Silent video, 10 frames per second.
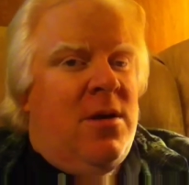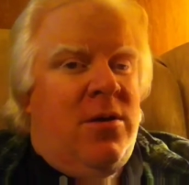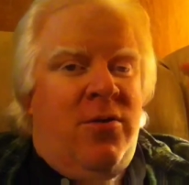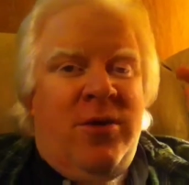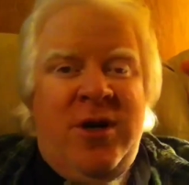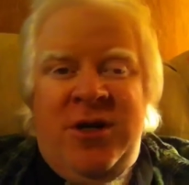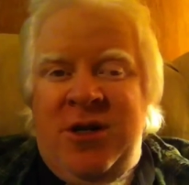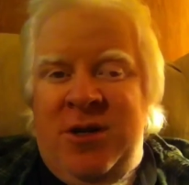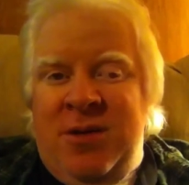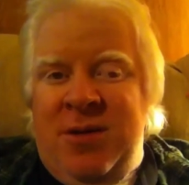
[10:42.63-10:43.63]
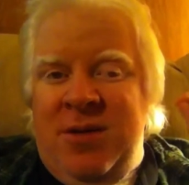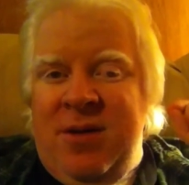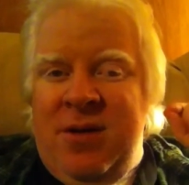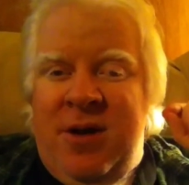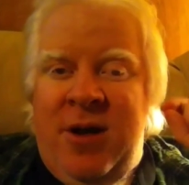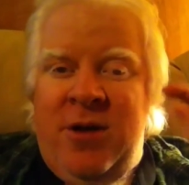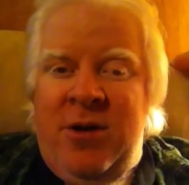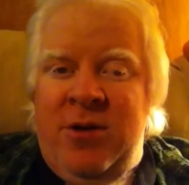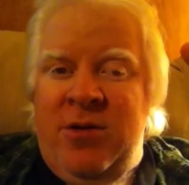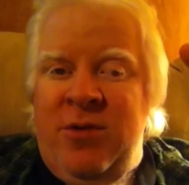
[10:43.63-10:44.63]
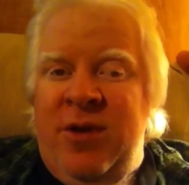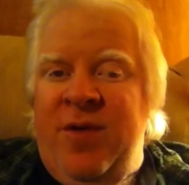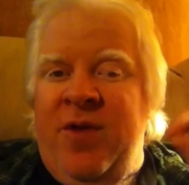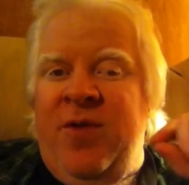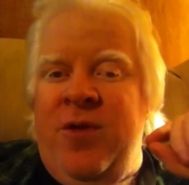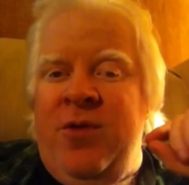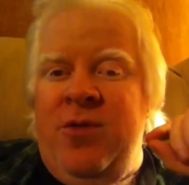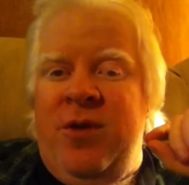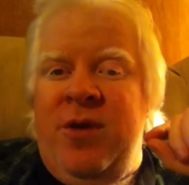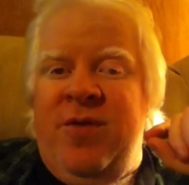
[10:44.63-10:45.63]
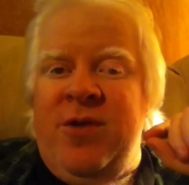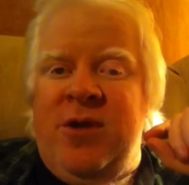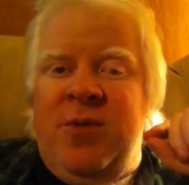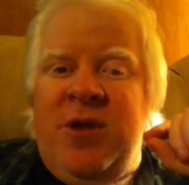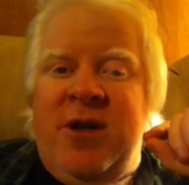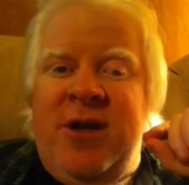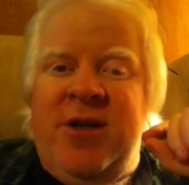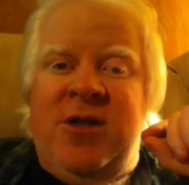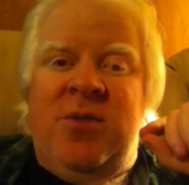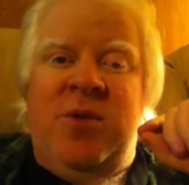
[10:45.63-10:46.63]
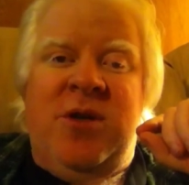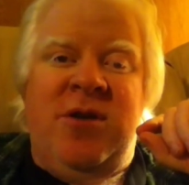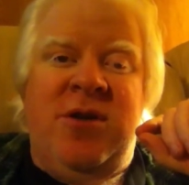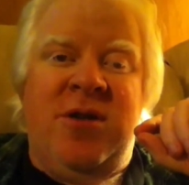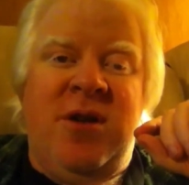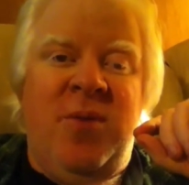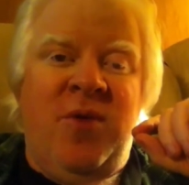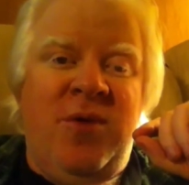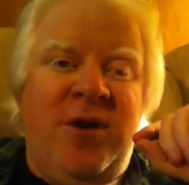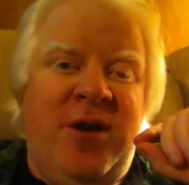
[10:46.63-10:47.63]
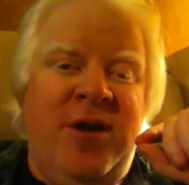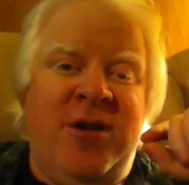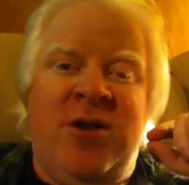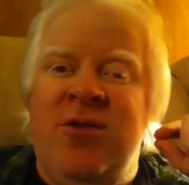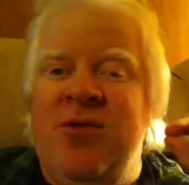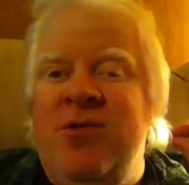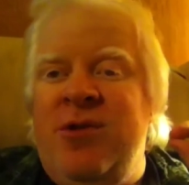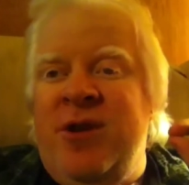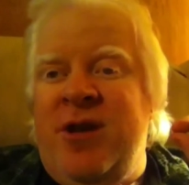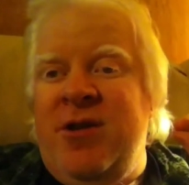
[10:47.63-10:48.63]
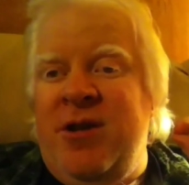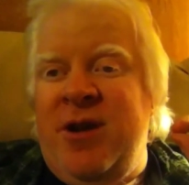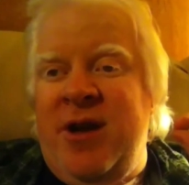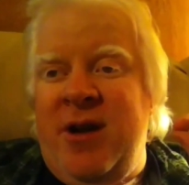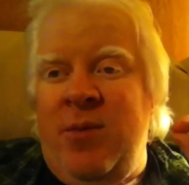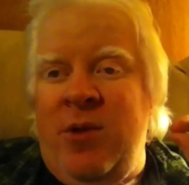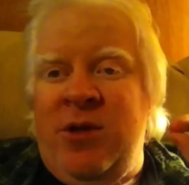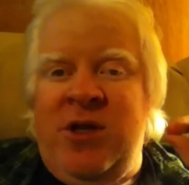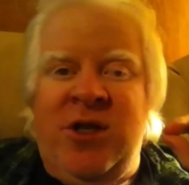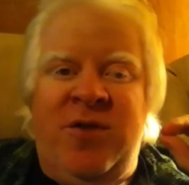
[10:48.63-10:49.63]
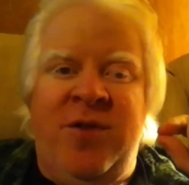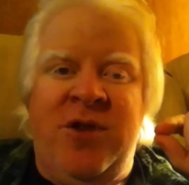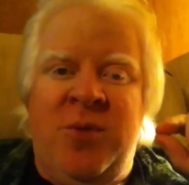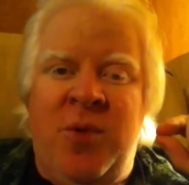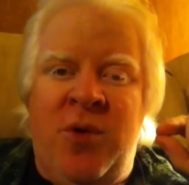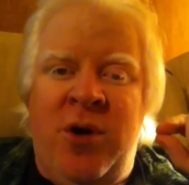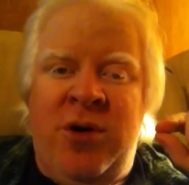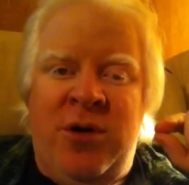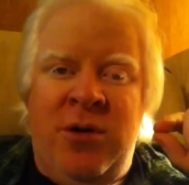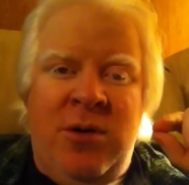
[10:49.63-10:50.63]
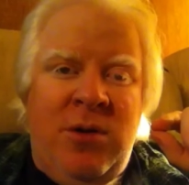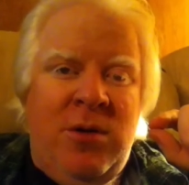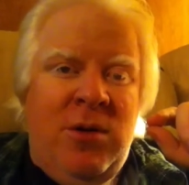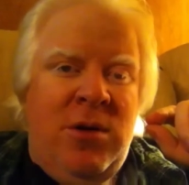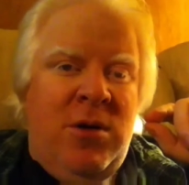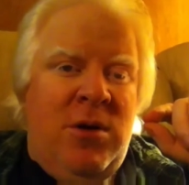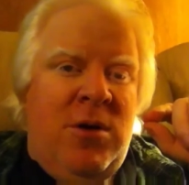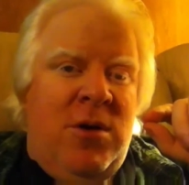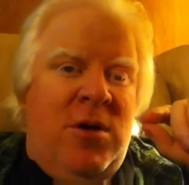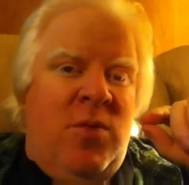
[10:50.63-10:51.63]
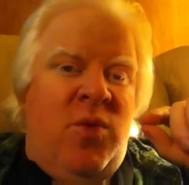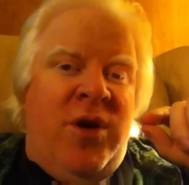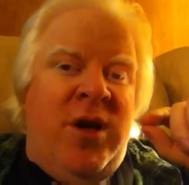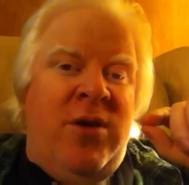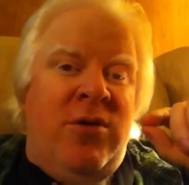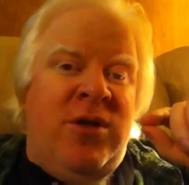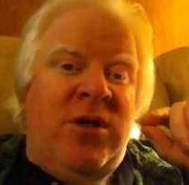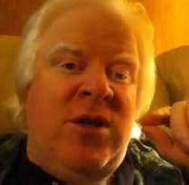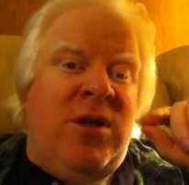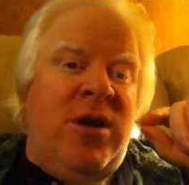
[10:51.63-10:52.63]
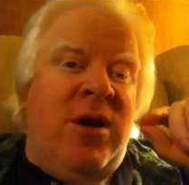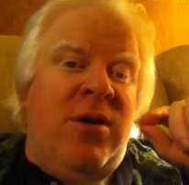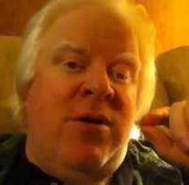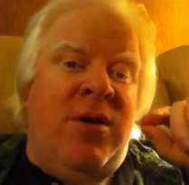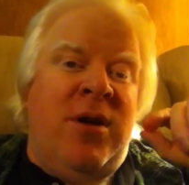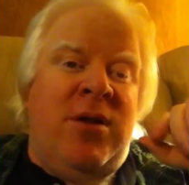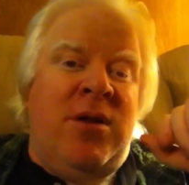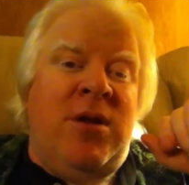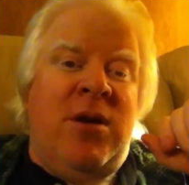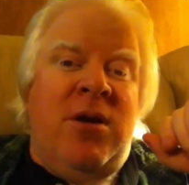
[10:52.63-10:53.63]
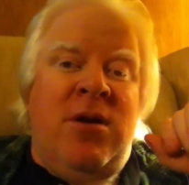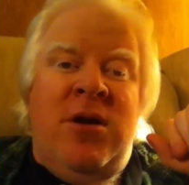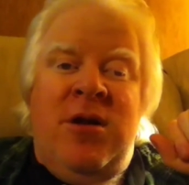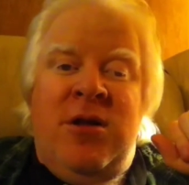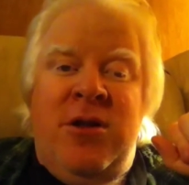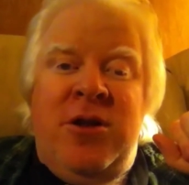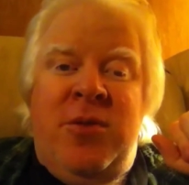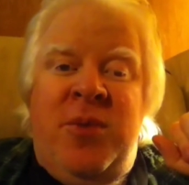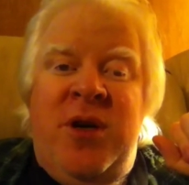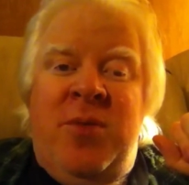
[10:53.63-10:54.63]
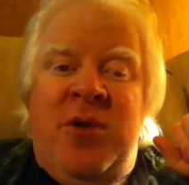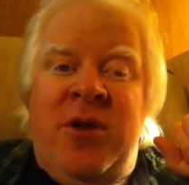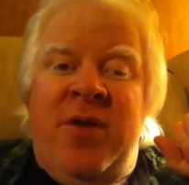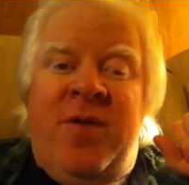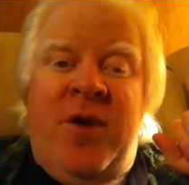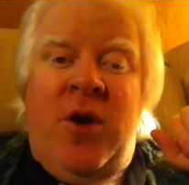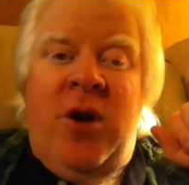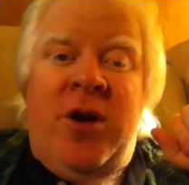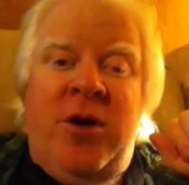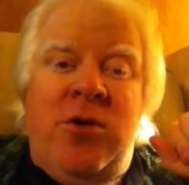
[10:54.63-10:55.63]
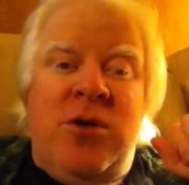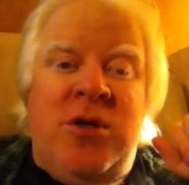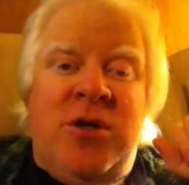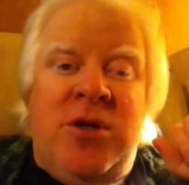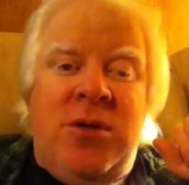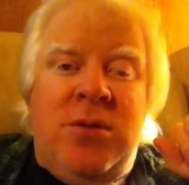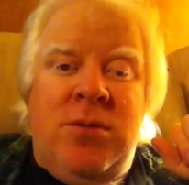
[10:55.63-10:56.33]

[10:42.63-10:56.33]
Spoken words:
The reason I hunt only for food and for supplies is because, number one, it is cruel to kill an animal just for sport. But I don't sit there and think that they're little people in fur coats.